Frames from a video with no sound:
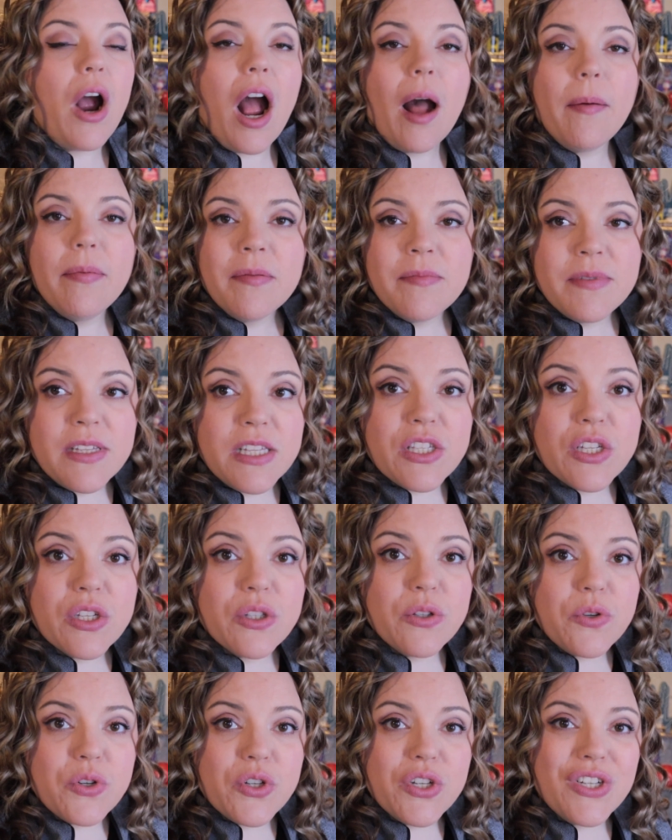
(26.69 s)
problems and
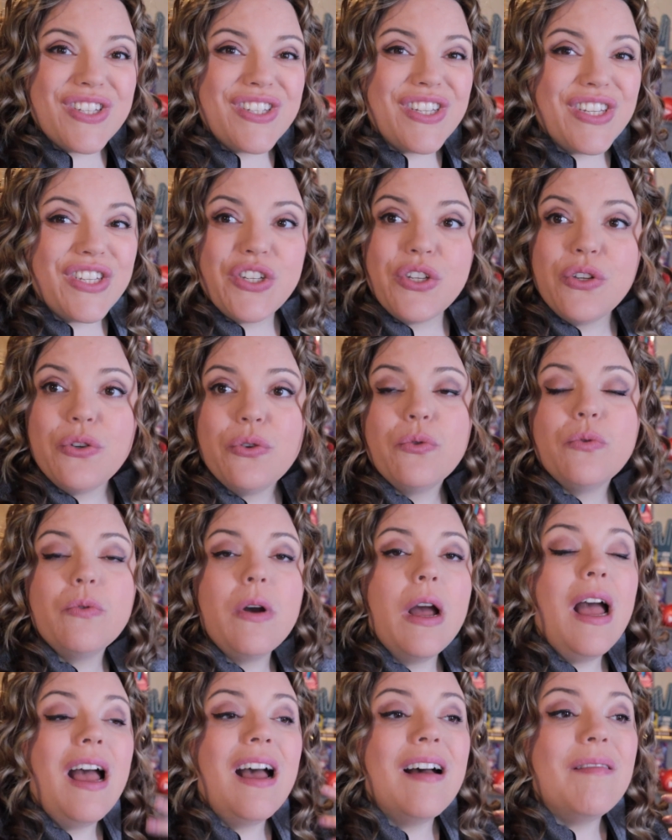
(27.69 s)
solutions that you
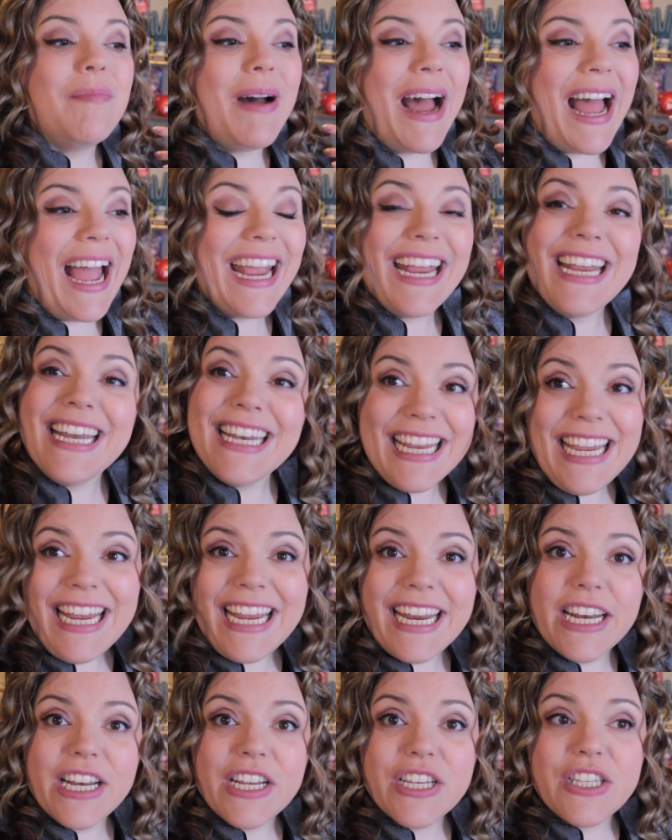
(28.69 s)
might
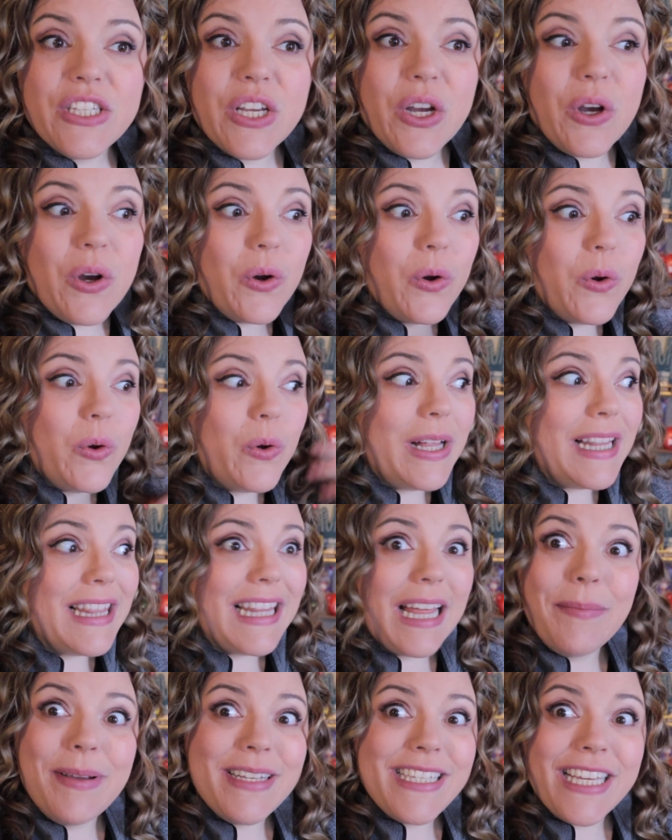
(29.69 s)
need. So
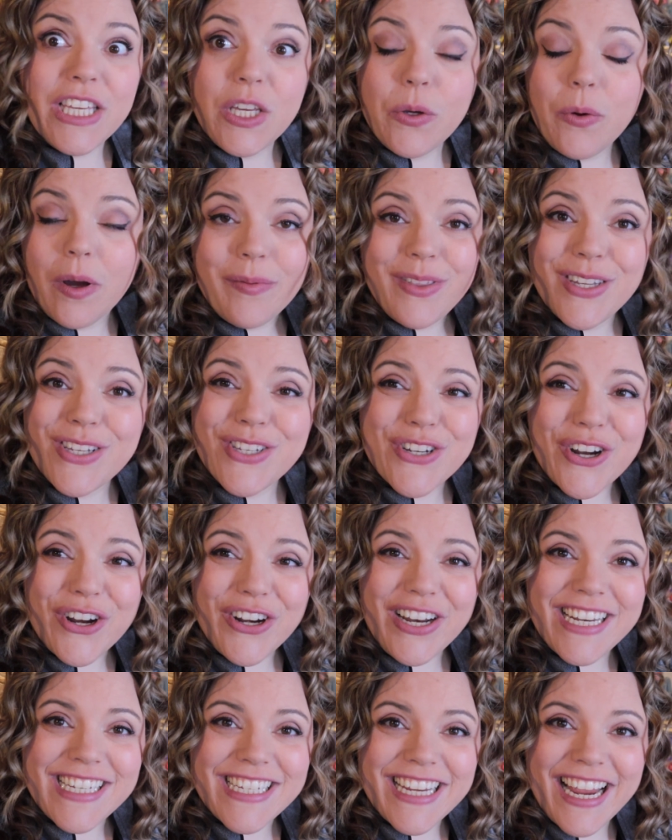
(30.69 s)
let me take you on this journey